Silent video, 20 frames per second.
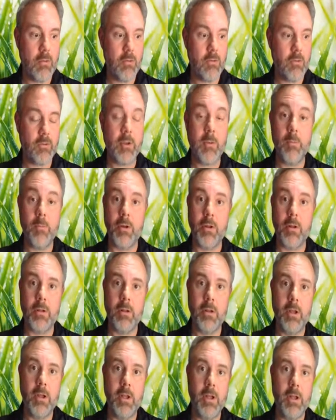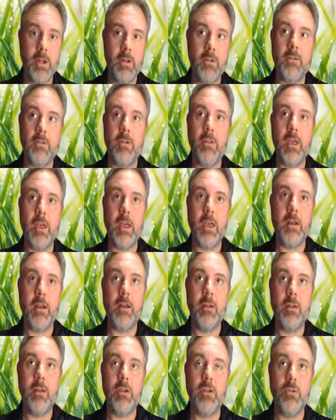simple to
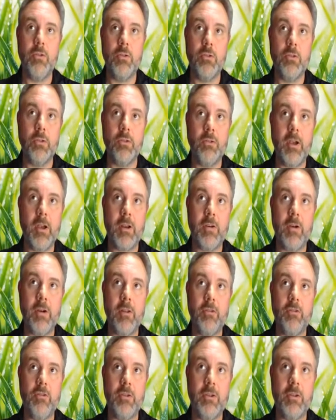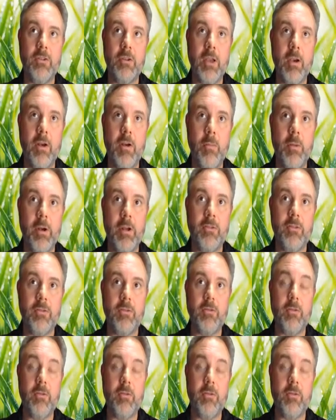then use those technologies to help us